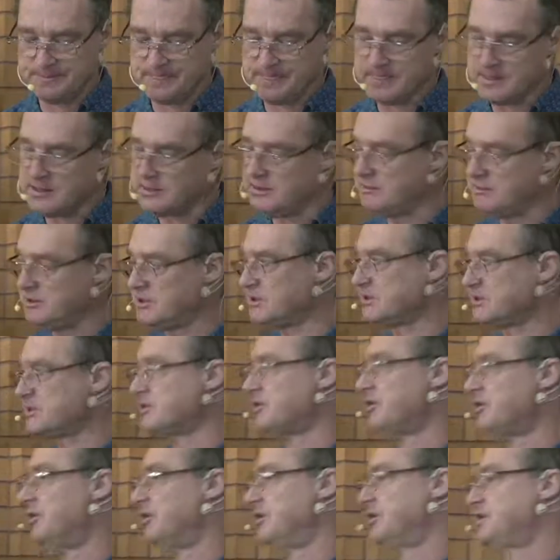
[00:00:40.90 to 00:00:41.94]
Let me just
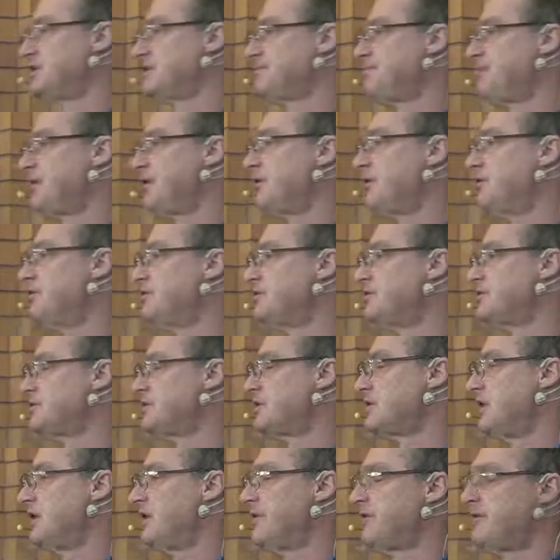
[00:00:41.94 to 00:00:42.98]
try and expose
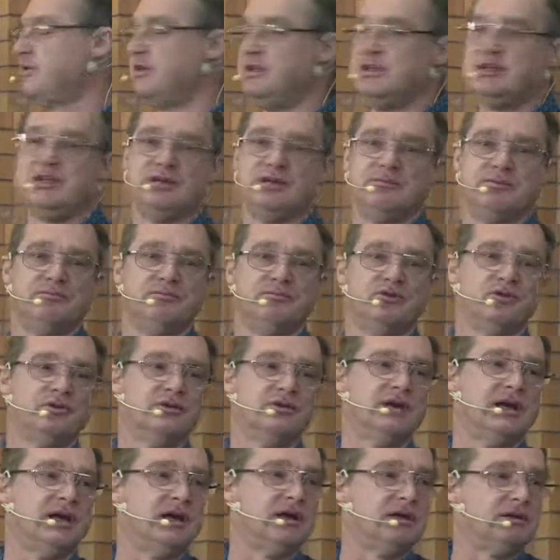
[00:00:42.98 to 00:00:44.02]
our thinking a bit
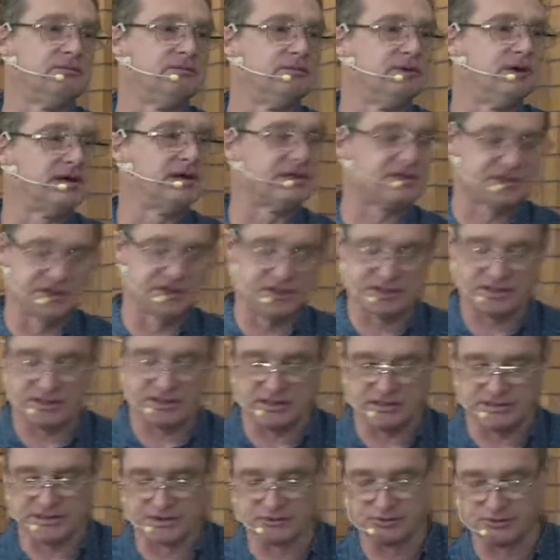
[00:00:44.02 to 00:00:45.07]
more by asking
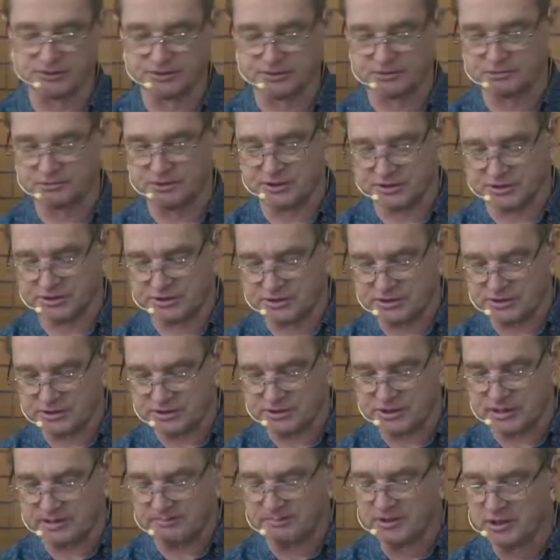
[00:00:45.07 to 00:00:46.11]
us all some questions.
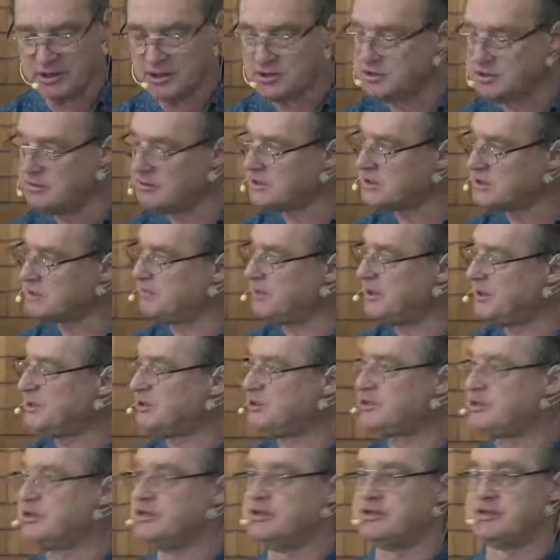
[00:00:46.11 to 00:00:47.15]
Do you expect
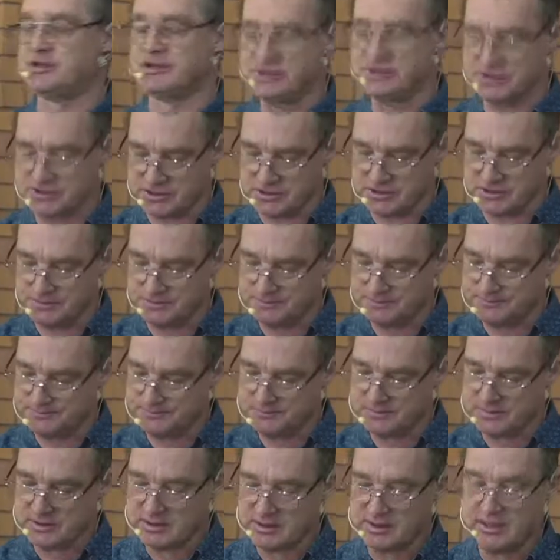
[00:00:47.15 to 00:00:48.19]
Jesus
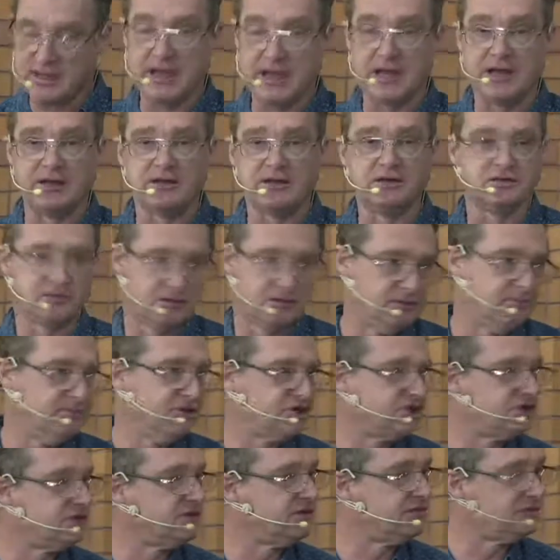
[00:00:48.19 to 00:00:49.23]
and the
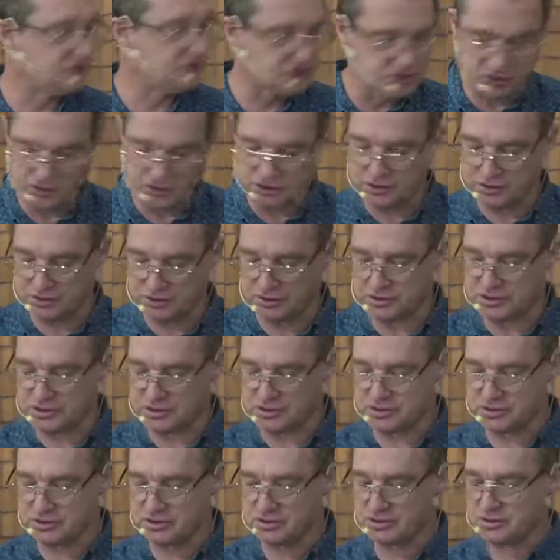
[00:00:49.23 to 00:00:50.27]
mission of his
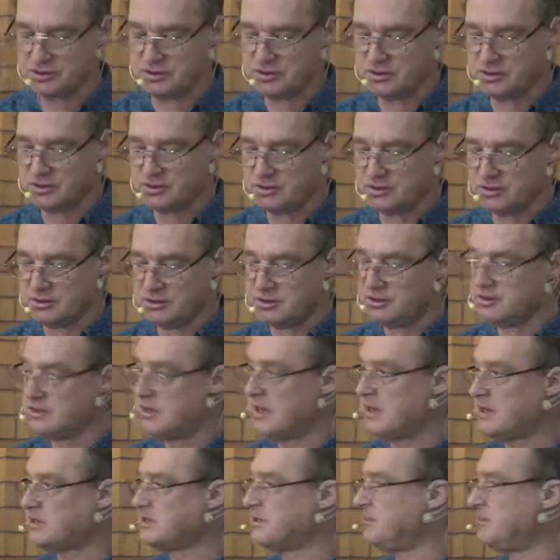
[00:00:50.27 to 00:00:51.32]
church
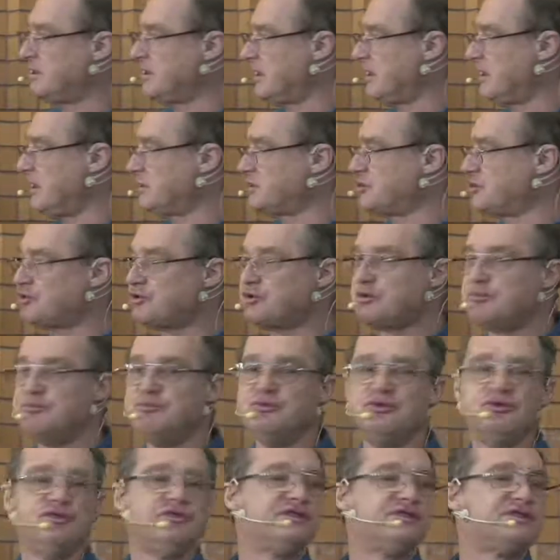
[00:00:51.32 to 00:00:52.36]
to be there to
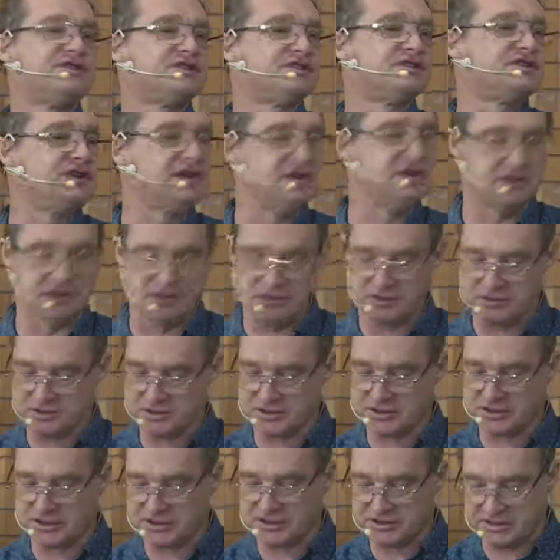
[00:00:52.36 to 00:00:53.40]
remove
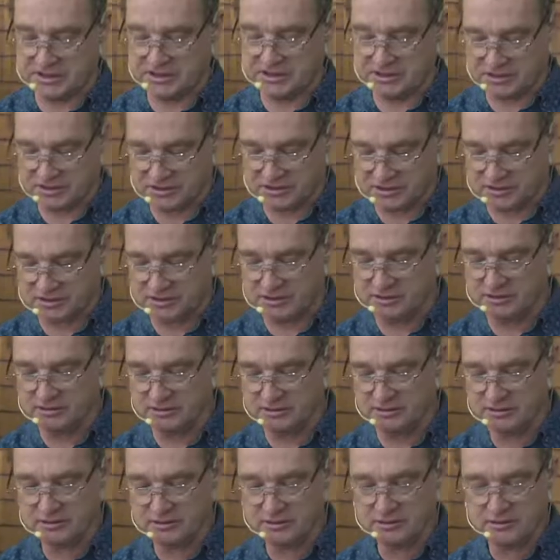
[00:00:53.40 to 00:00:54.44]
sickness,
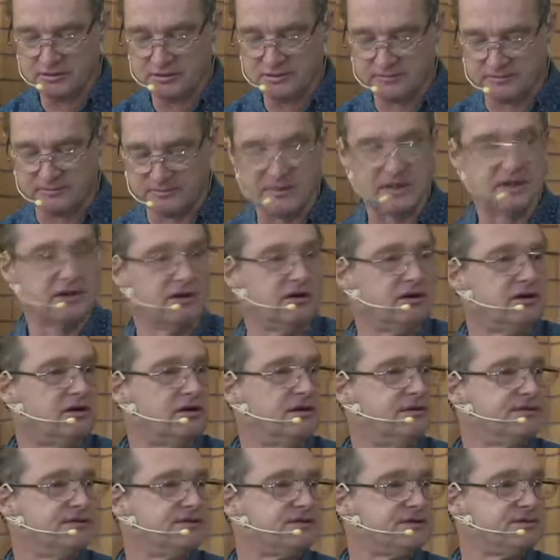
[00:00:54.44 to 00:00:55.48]
from our
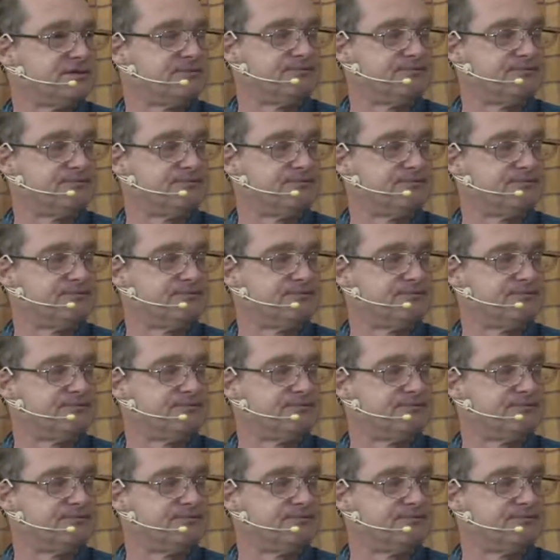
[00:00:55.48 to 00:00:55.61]
lives?